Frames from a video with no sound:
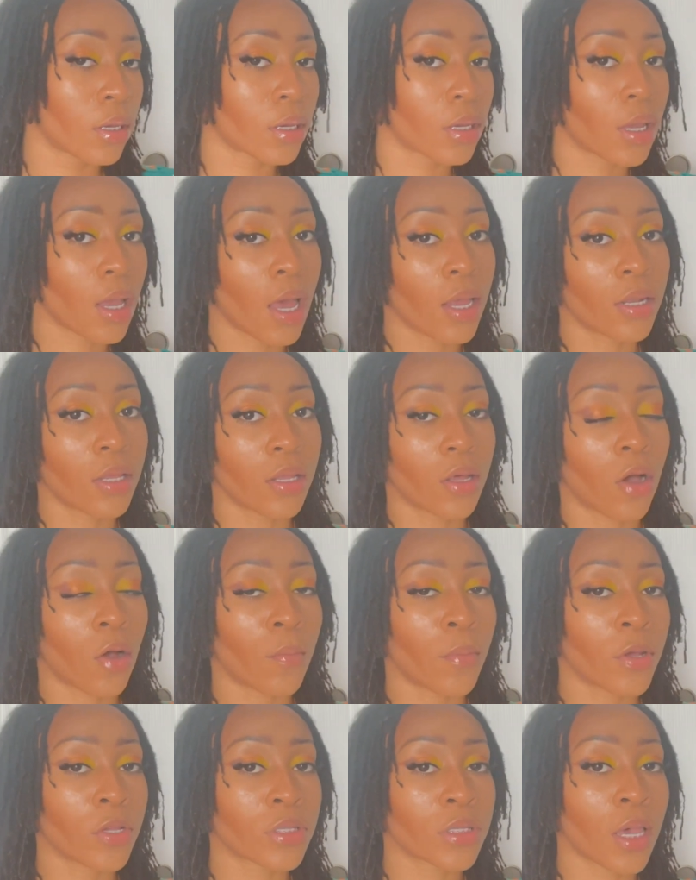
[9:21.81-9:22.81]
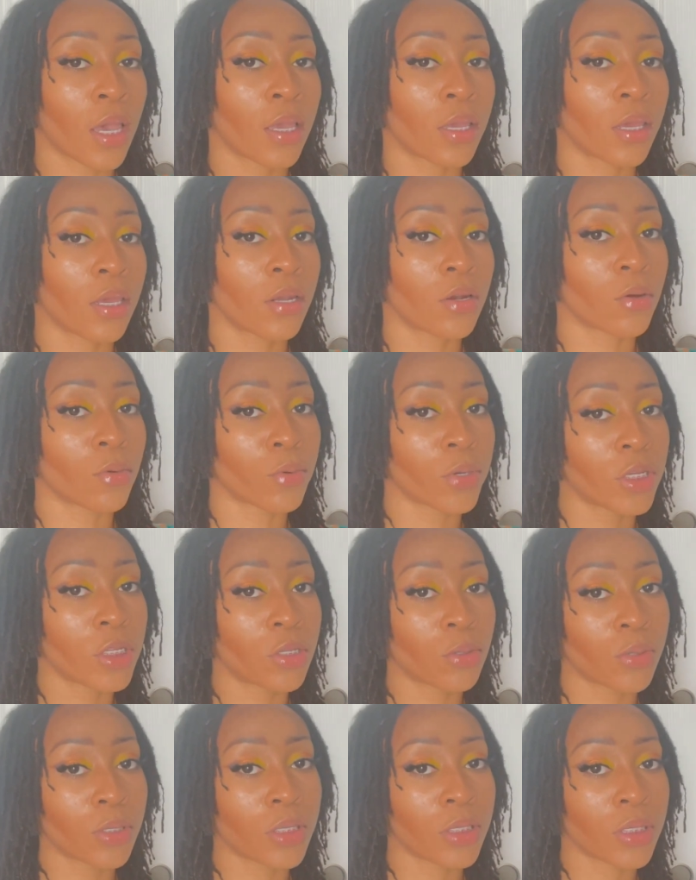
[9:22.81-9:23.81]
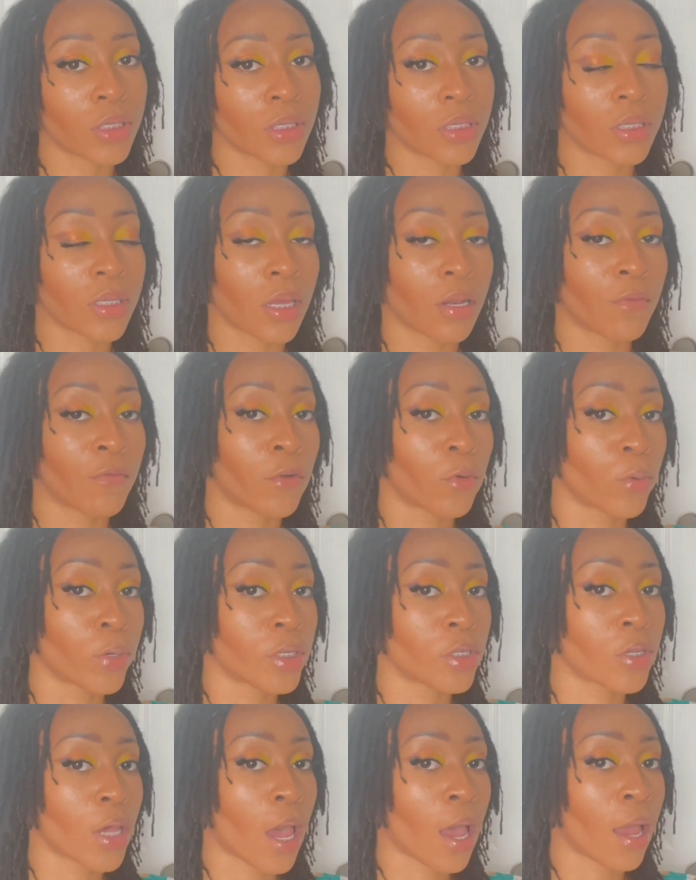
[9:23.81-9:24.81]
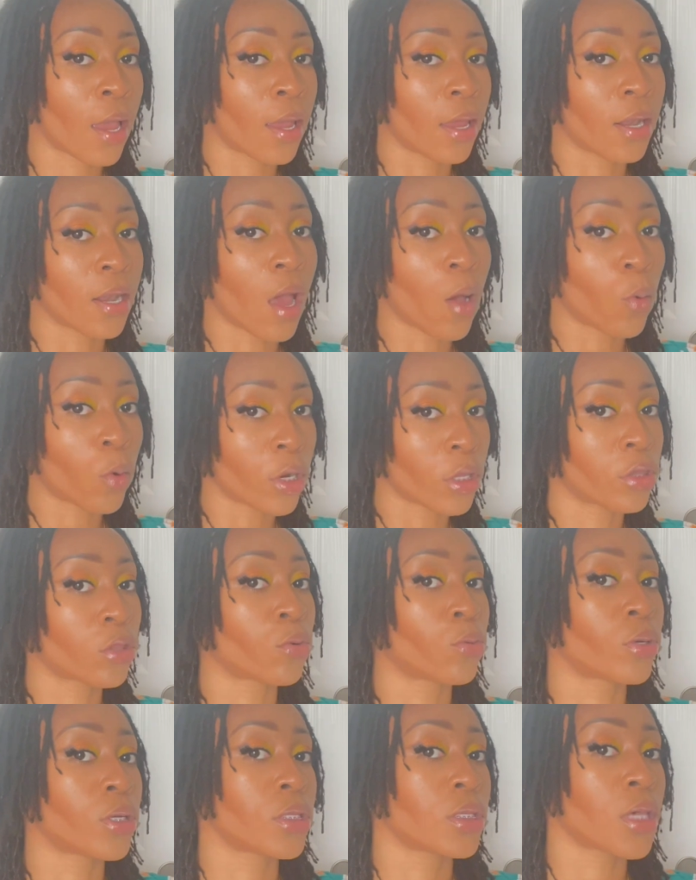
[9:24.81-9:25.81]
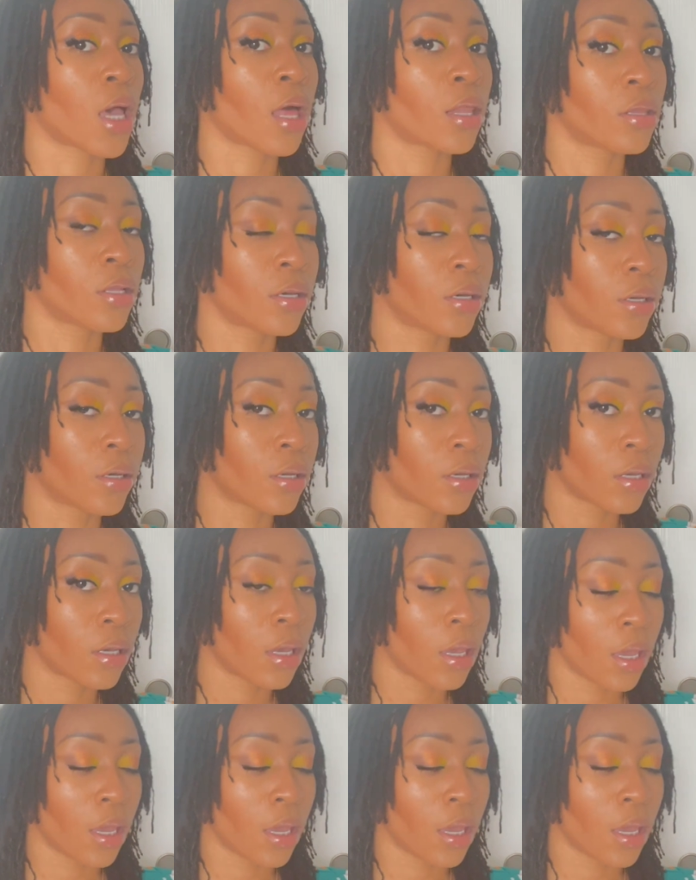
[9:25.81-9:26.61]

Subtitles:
kind of almost like getting a retwist instead of a retie, and I wanted the retie look.